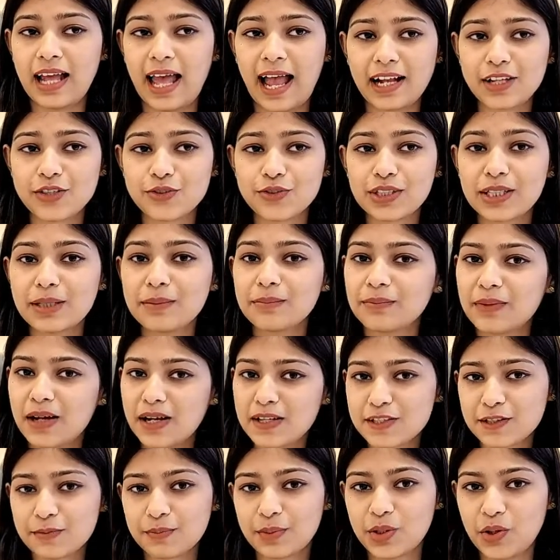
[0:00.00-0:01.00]
actually
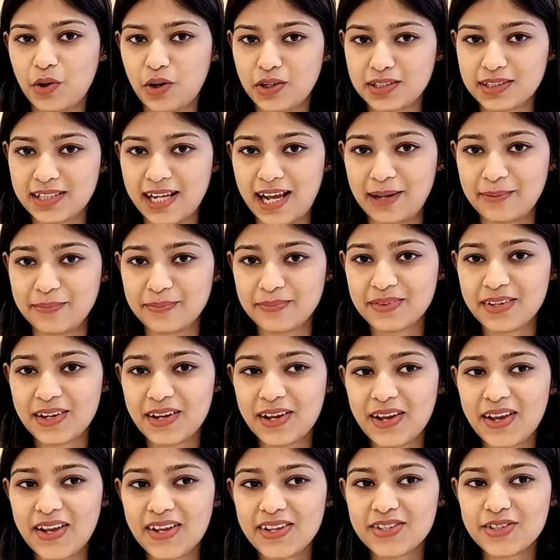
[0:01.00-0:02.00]
must be on time.
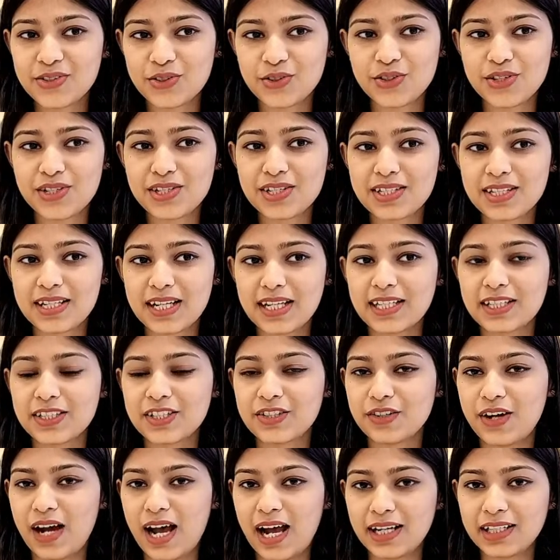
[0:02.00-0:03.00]
So just like
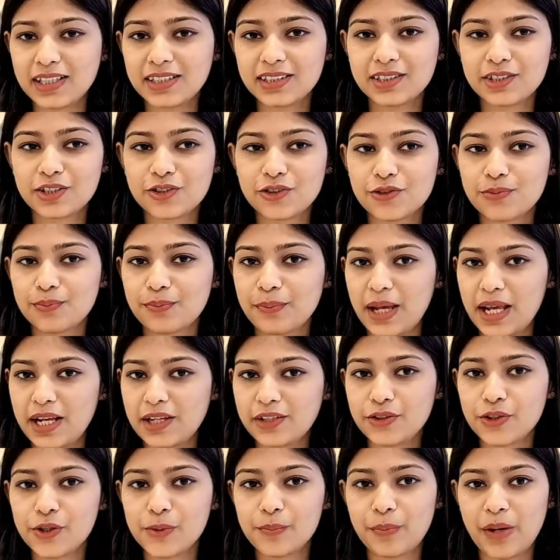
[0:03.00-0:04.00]
try to
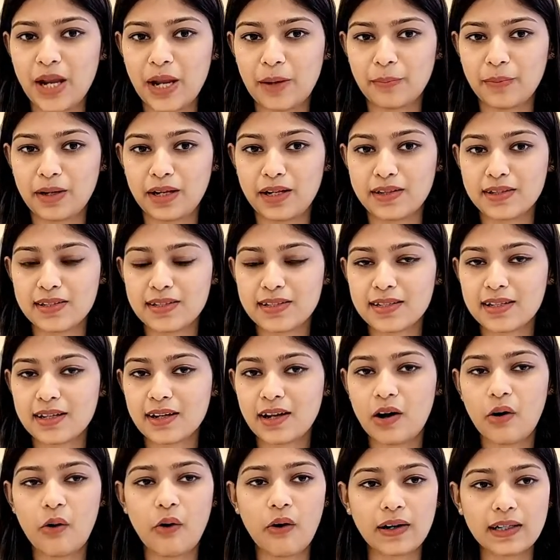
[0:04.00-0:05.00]
make your payments
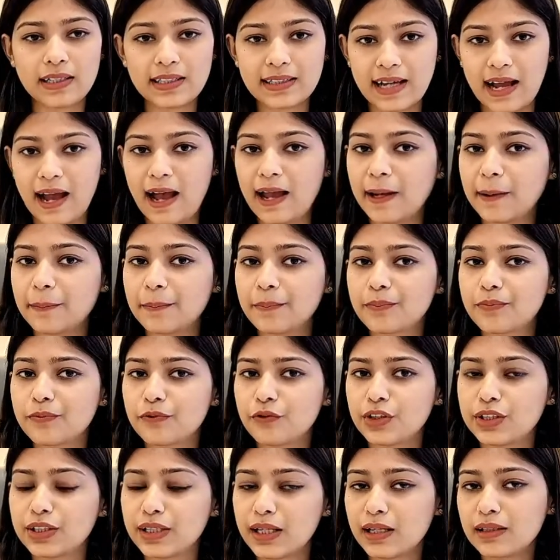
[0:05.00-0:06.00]
on time
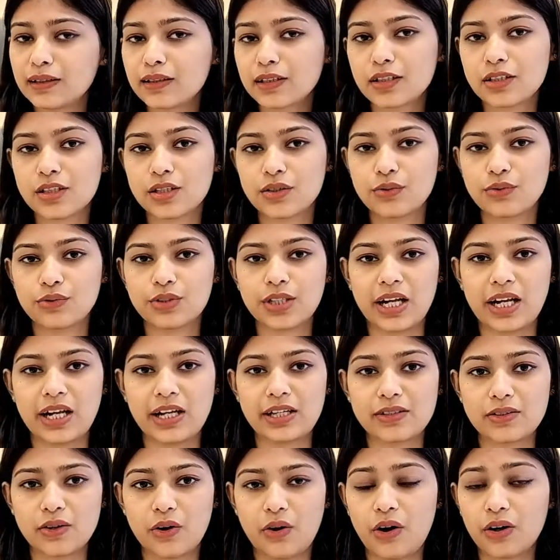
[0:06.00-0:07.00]
within the due
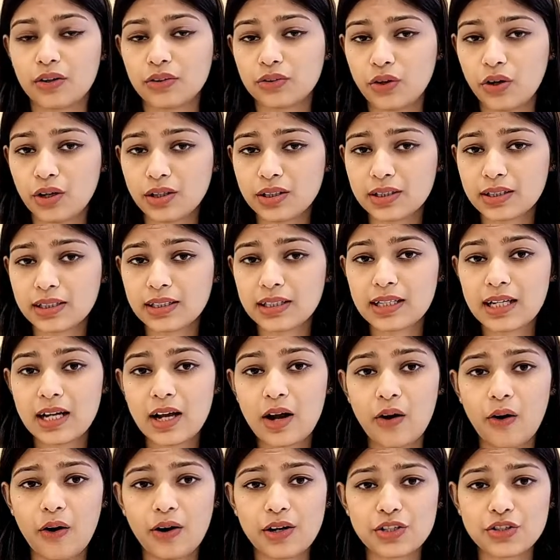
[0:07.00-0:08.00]
date, or not,
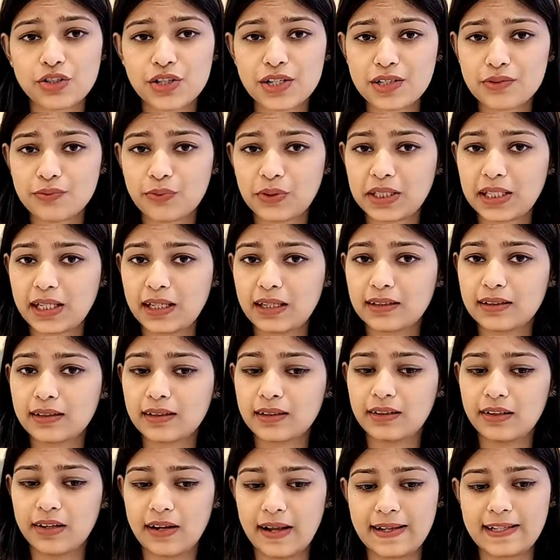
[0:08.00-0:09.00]
or just within
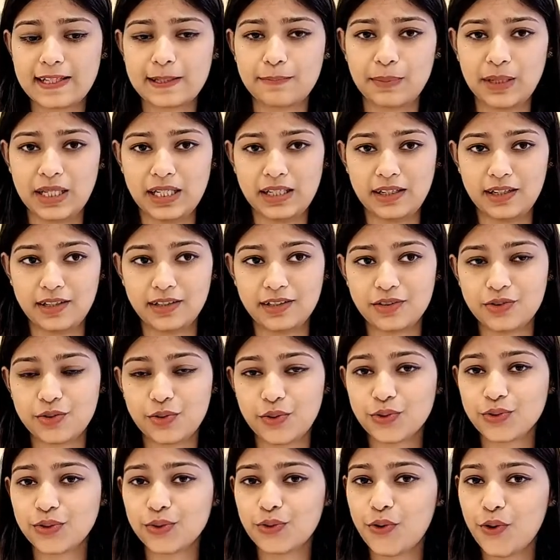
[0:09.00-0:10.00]
the grace period.
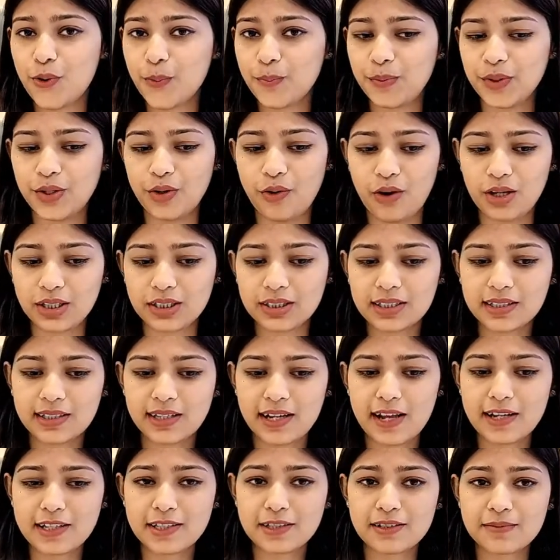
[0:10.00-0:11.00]
Don't go beyond the
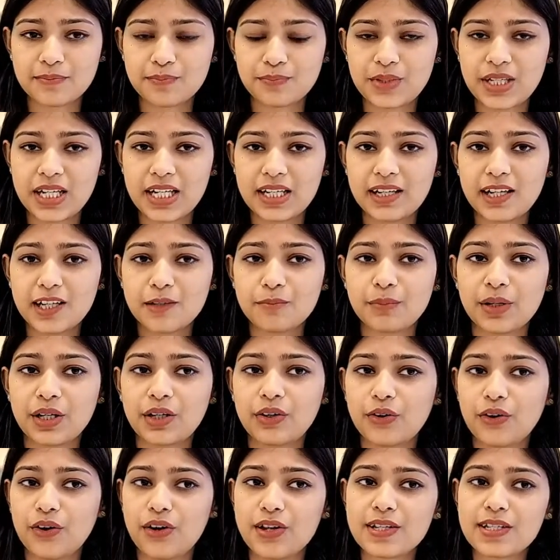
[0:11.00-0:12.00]
grace period,
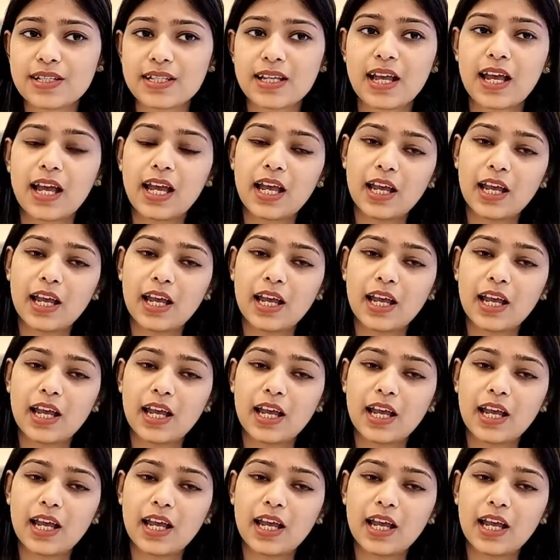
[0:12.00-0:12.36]
because